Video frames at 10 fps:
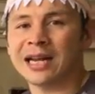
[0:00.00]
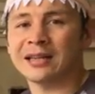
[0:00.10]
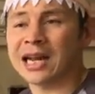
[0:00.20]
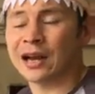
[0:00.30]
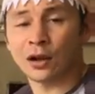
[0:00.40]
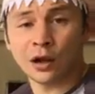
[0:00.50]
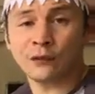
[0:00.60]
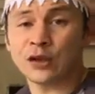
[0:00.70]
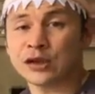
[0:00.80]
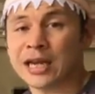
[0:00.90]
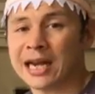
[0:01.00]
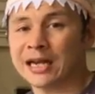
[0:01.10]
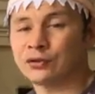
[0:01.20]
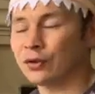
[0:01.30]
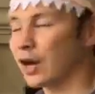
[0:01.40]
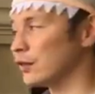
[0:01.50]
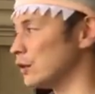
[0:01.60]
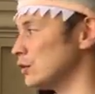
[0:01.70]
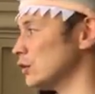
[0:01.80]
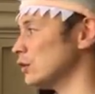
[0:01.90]
and love the challenge
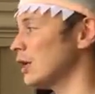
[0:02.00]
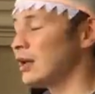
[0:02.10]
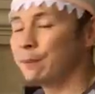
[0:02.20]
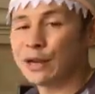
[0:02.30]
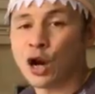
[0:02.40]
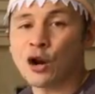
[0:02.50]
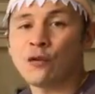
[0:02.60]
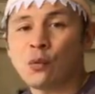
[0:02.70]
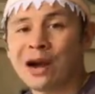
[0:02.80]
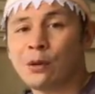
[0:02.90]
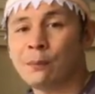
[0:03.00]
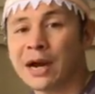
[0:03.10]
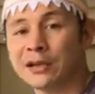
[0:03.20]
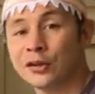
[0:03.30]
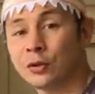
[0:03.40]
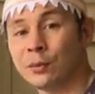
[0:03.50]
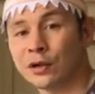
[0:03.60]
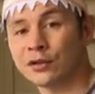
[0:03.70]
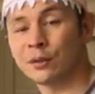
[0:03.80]
rather than just be overwhelmed by too much.